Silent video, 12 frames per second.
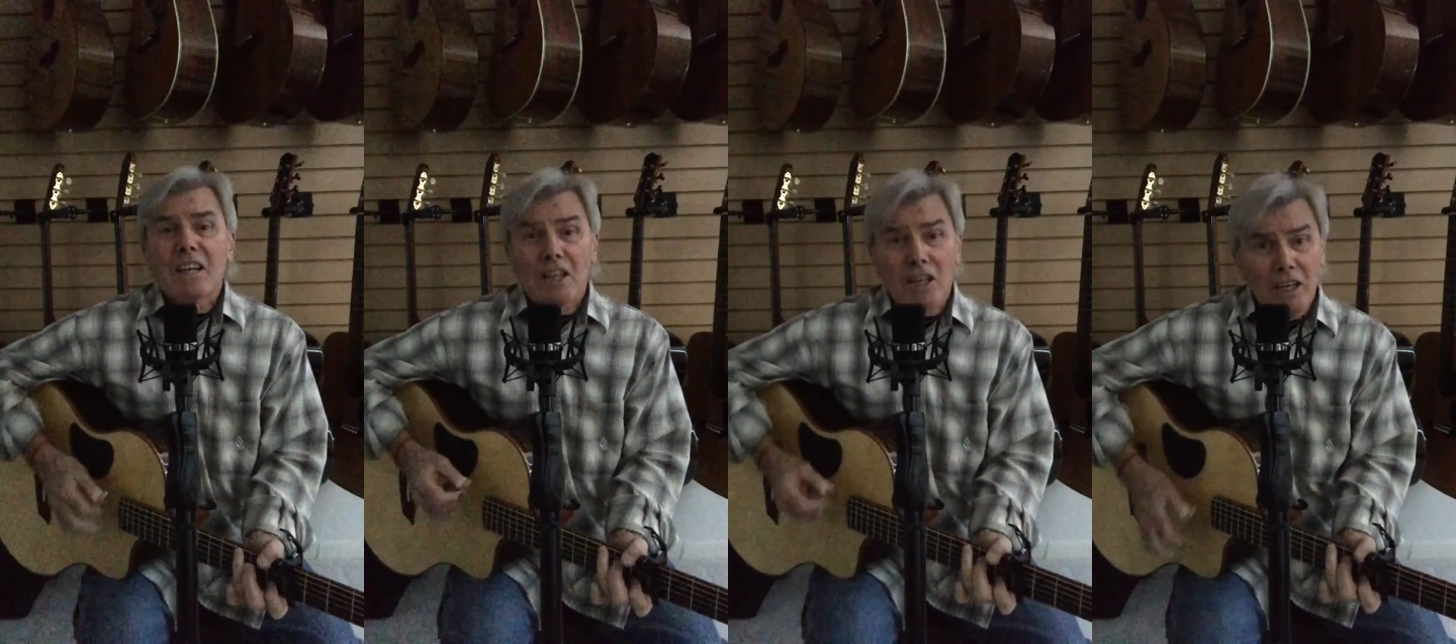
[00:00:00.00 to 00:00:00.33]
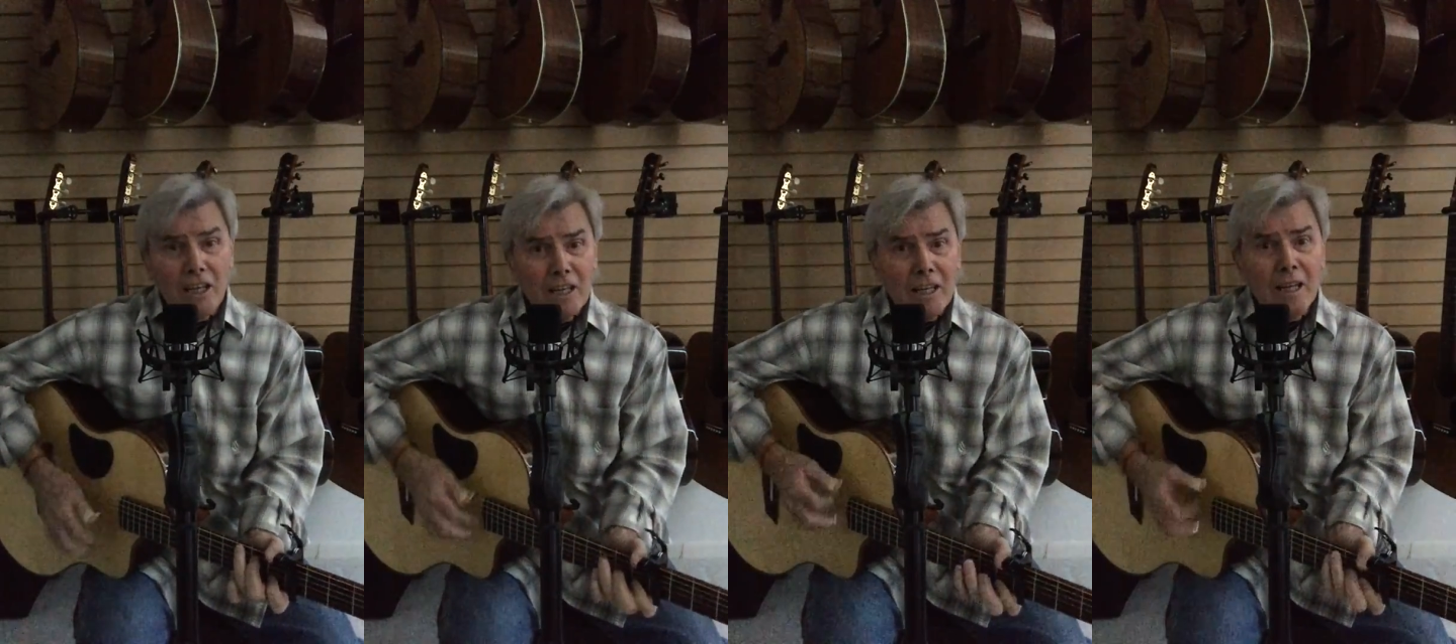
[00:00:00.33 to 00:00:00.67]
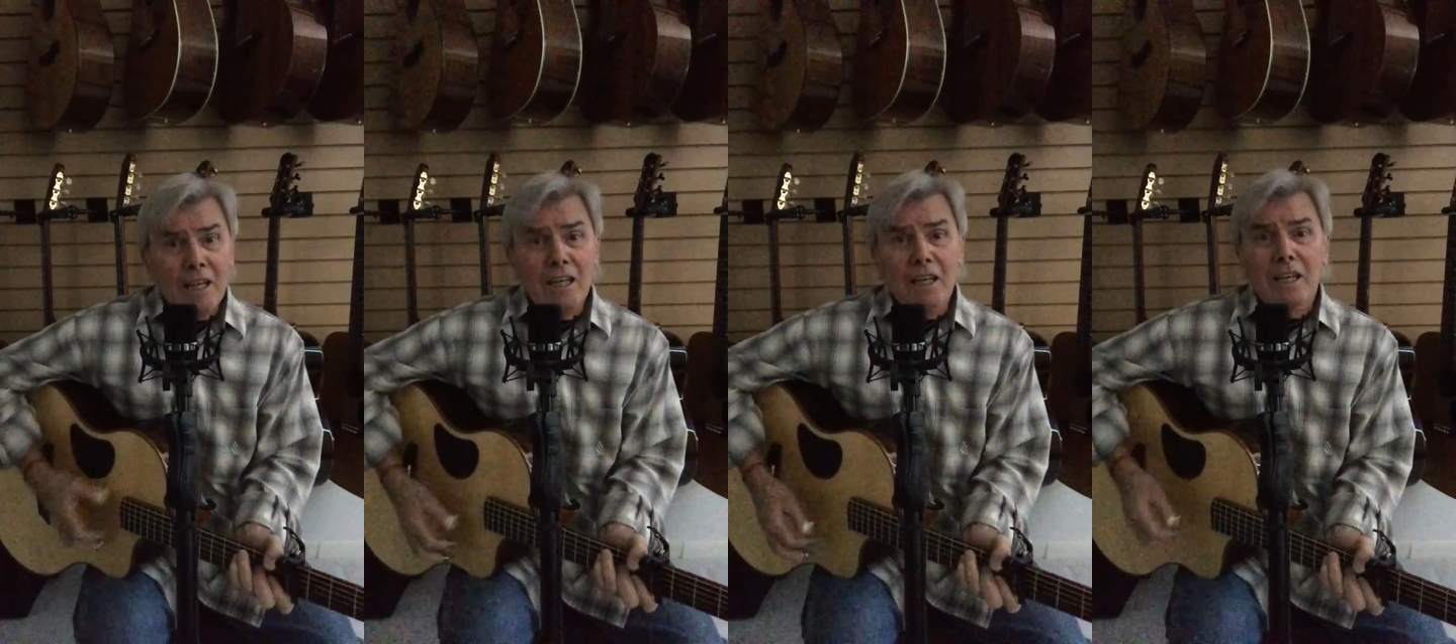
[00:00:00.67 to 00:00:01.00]
It
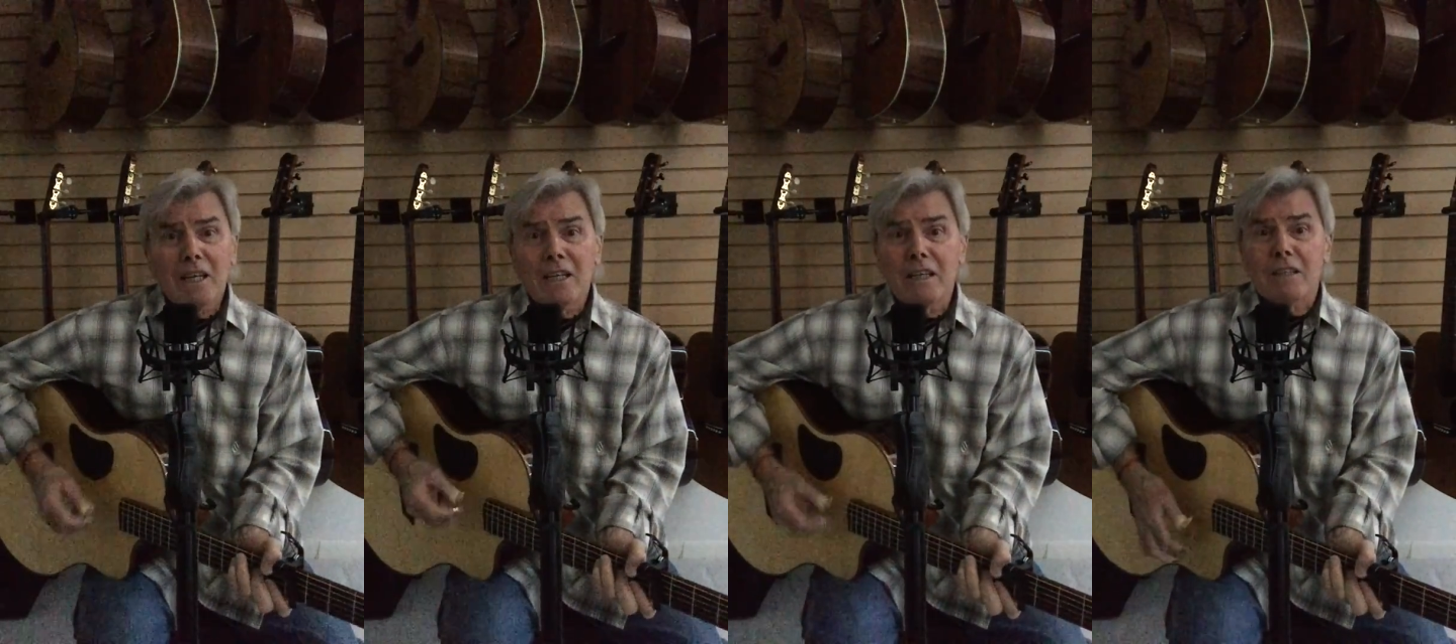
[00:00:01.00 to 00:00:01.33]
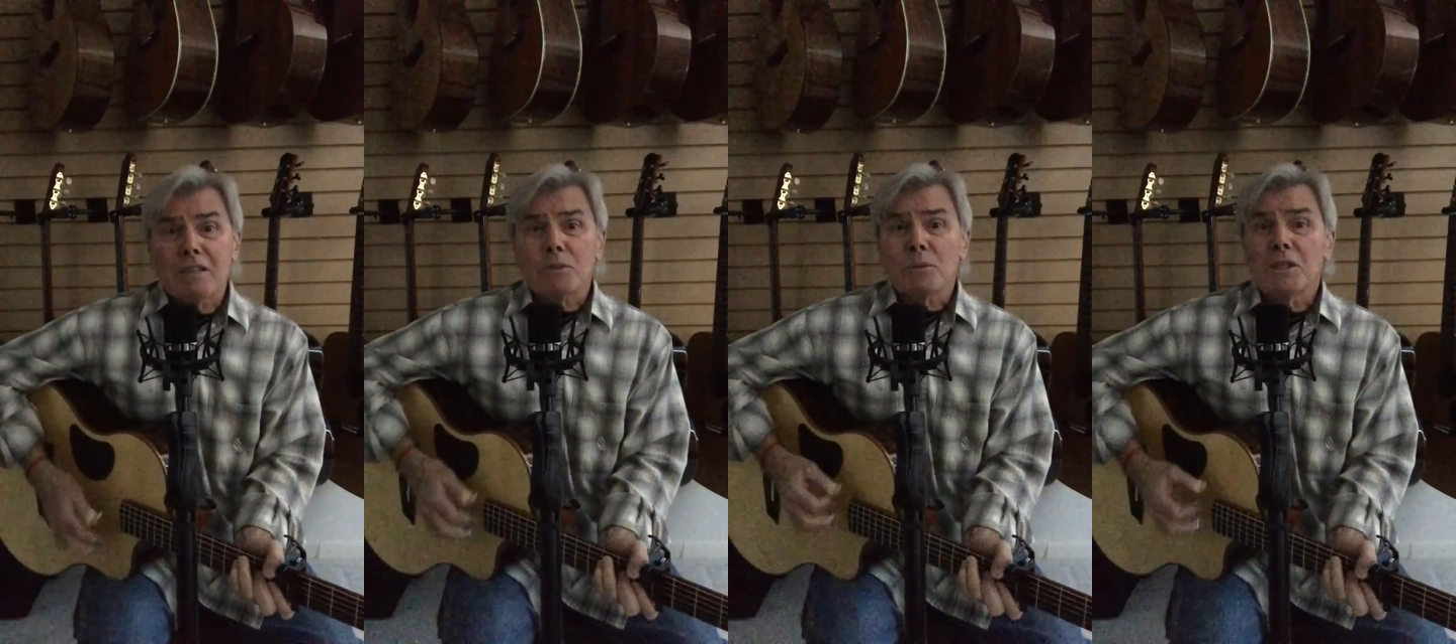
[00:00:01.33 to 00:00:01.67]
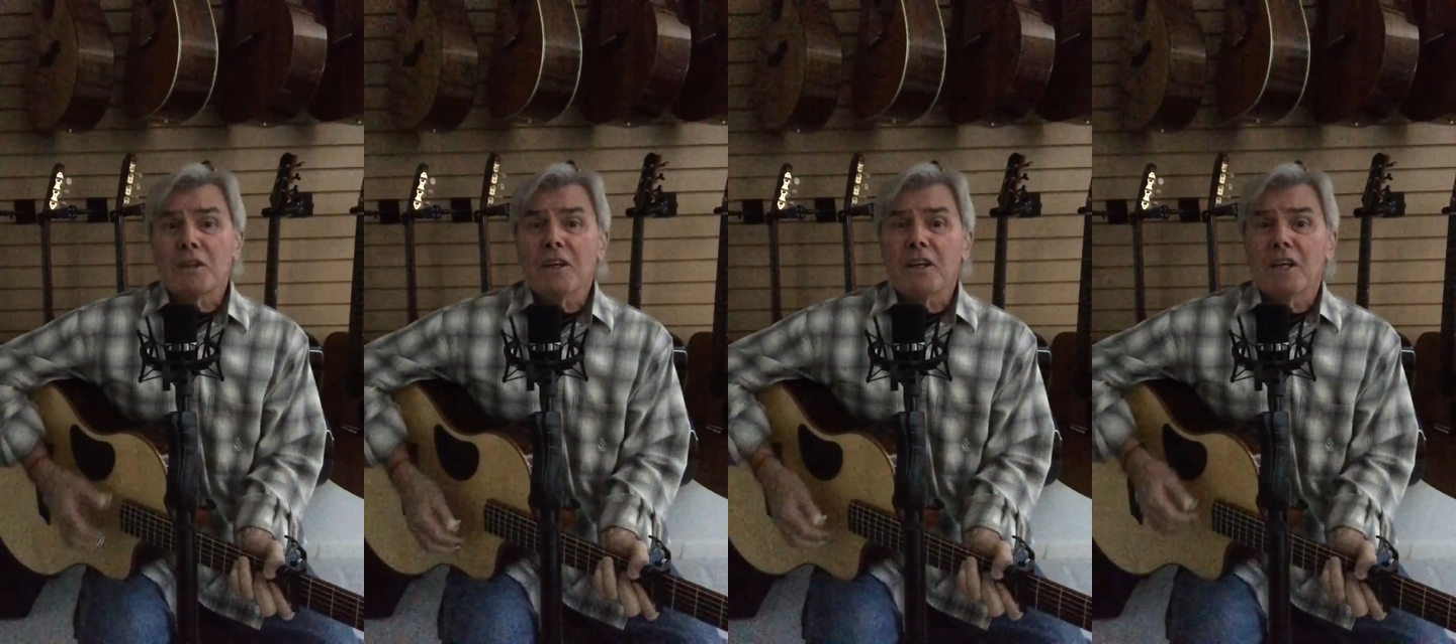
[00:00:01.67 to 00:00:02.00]
lives
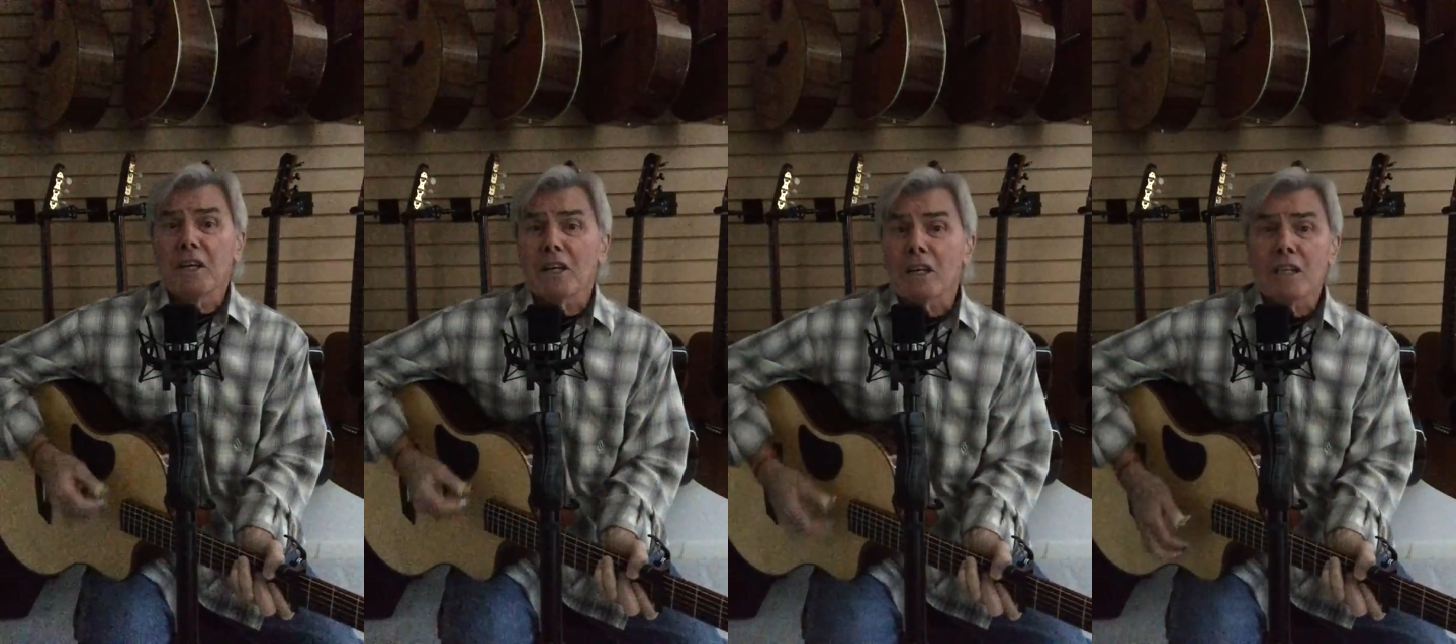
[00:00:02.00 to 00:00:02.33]
within